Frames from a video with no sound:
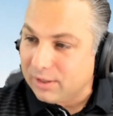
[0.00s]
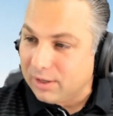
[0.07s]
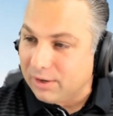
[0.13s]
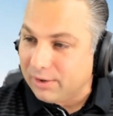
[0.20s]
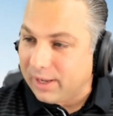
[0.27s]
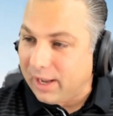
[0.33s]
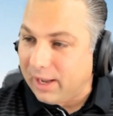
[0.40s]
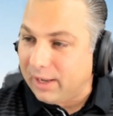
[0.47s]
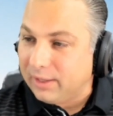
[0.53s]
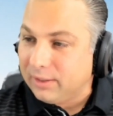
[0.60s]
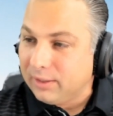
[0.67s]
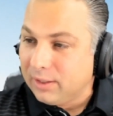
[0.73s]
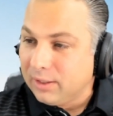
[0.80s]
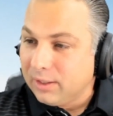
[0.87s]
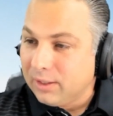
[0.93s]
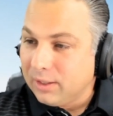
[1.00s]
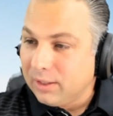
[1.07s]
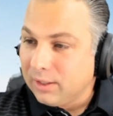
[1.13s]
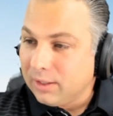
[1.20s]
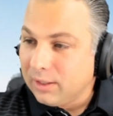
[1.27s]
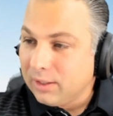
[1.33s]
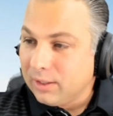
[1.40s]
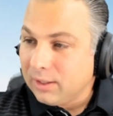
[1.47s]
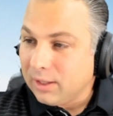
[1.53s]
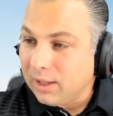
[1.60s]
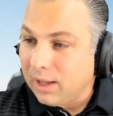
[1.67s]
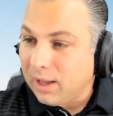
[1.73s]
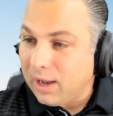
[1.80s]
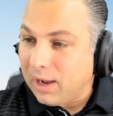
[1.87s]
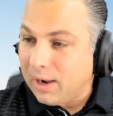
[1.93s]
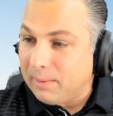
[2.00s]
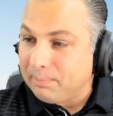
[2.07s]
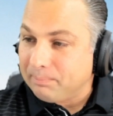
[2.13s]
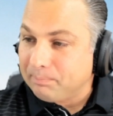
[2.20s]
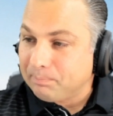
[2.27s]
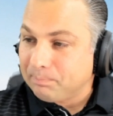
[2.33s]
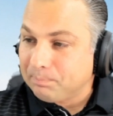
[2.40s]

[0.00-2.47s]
Okay. Um,